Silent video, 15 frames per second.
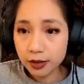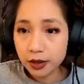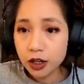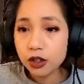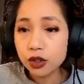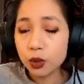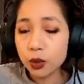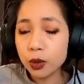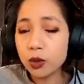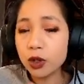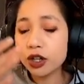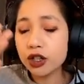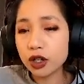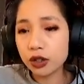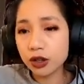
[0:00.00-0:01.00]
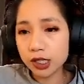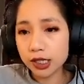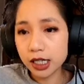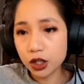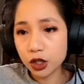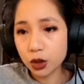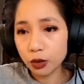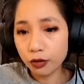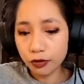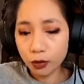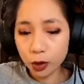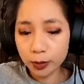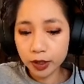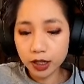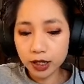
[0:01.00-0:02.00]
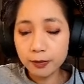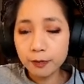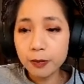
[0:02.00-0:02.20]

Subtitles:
So we want to turn this into a formula.